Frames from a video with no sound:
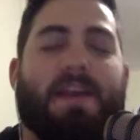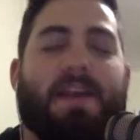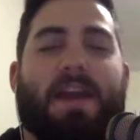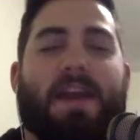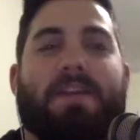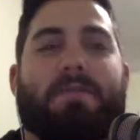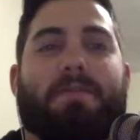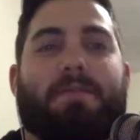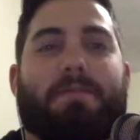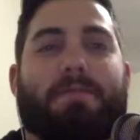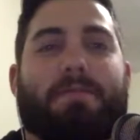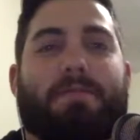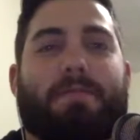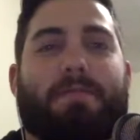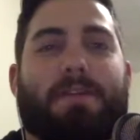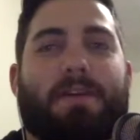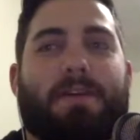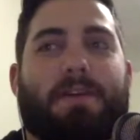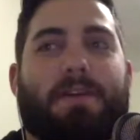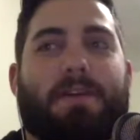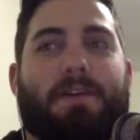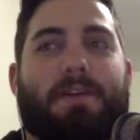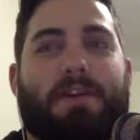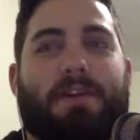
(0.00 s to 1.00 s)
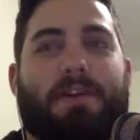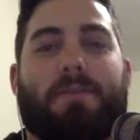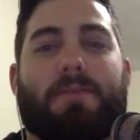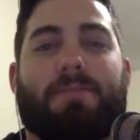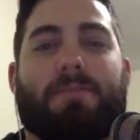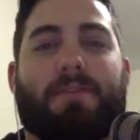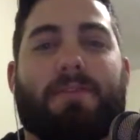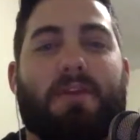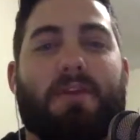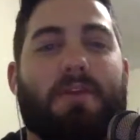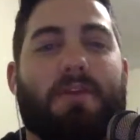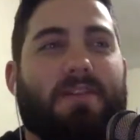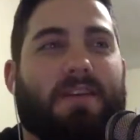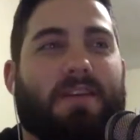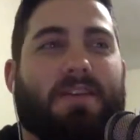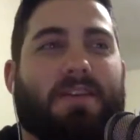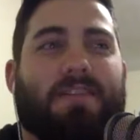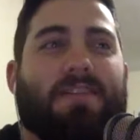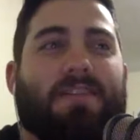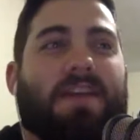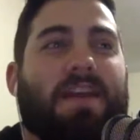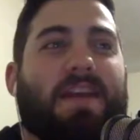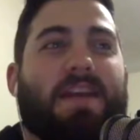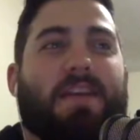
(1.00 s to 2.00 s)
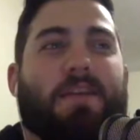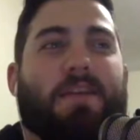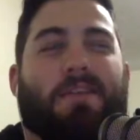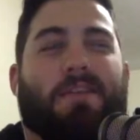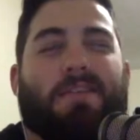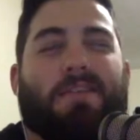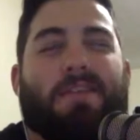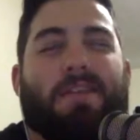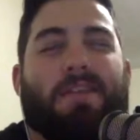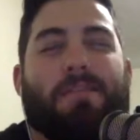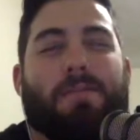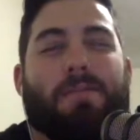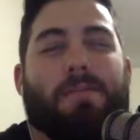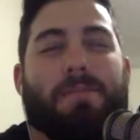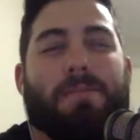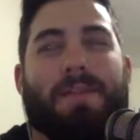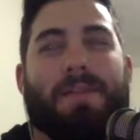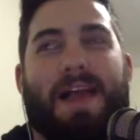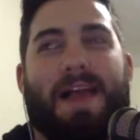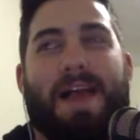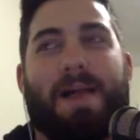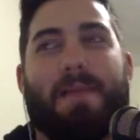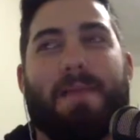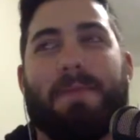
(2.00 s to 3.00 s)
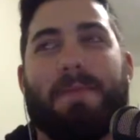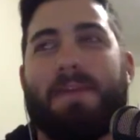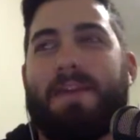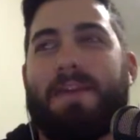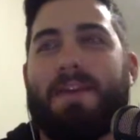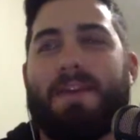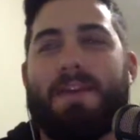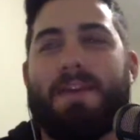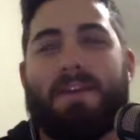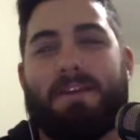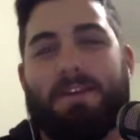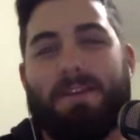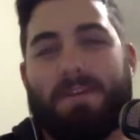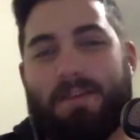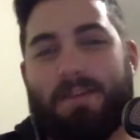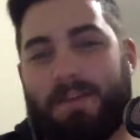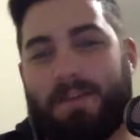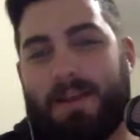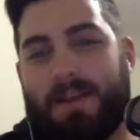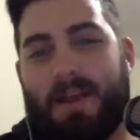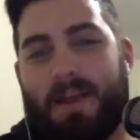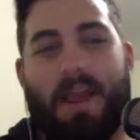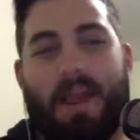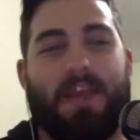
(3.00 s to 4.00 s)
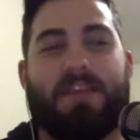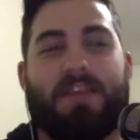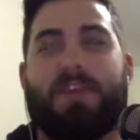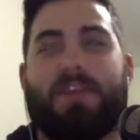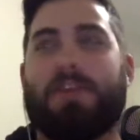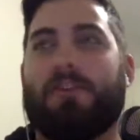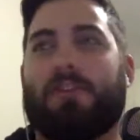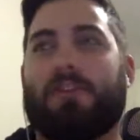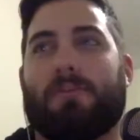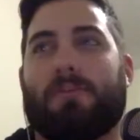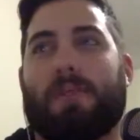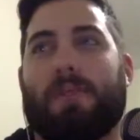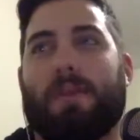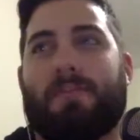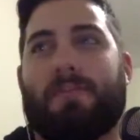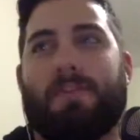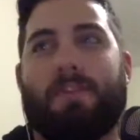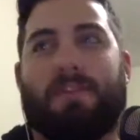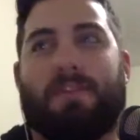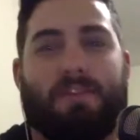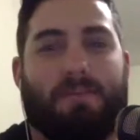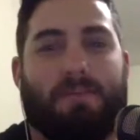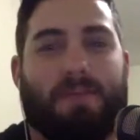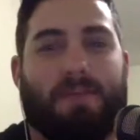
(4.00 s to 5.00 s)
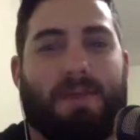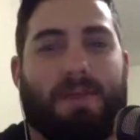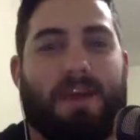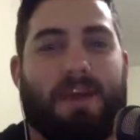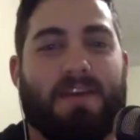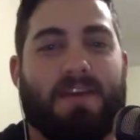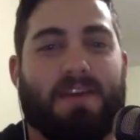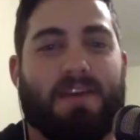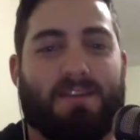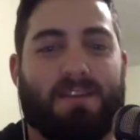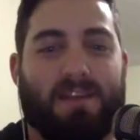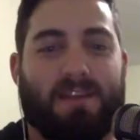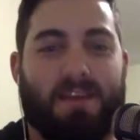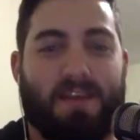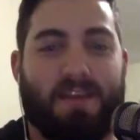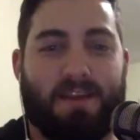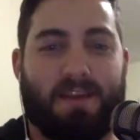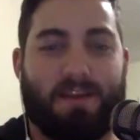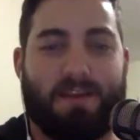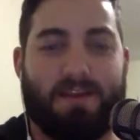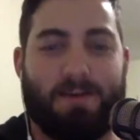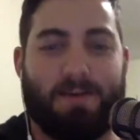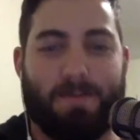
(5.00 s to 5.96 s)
of terms. Is it a site or is it a mobile app? And the user may feel some kind of disconnect.